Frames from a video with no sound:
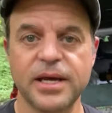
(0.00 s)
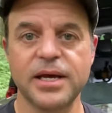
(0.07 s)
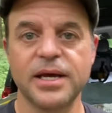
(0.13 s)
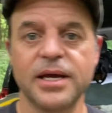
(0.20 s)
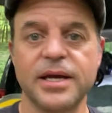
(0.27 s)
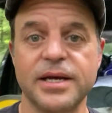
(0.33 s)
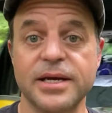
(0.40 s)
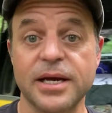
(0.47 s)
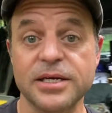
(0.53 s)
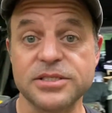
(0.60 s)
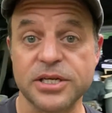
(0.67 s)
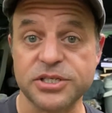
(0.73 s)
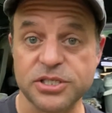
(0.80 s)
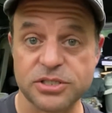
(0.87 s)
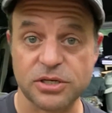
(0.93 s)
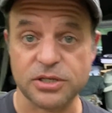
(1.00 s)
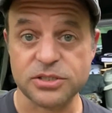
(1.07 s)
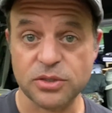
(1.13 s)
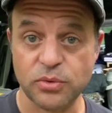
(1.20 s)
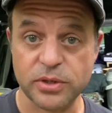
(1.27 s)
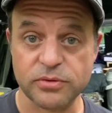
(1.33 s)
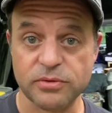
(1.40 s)
Hey guys, I just
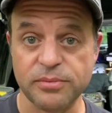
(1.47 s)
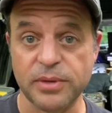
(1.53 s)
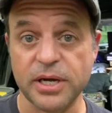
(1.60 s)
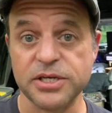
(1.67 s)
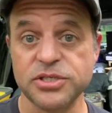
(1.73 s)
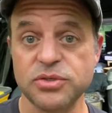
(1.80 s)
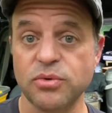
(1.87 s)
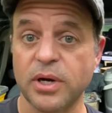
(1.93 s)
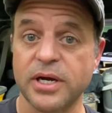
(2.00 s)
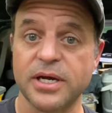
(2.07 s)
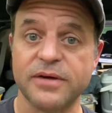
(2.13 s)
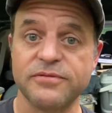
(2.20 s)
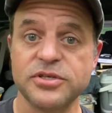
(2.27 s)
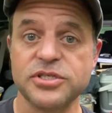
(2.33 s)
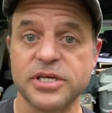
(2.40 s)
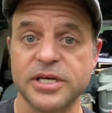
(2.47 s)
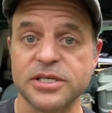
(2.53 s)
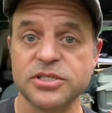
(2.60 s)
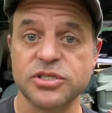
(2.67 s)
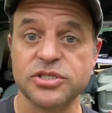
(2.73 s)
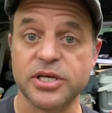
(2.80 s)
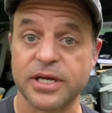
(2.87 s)
also want to remind you, while I have the
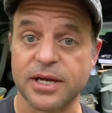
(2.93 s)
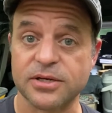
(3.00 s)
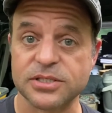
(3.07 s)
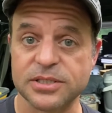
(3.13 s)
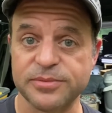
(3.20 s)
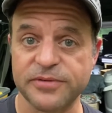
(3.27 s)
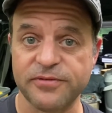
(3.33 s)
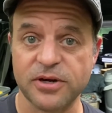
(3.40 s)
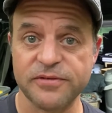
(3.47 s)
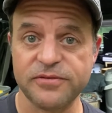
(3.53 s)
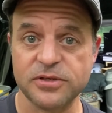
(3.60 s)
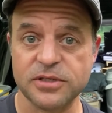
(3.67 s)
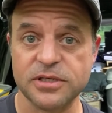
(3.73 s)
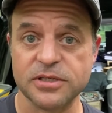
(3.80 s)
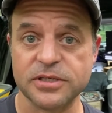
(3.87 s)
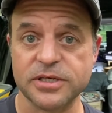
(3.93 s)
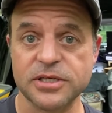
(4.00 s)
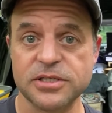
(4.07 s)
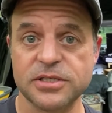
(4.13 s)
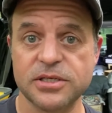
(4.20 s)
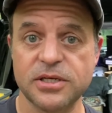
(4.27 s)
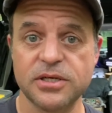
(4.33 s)
chance, check out some of our affiliate
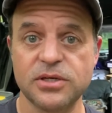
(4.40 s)
links.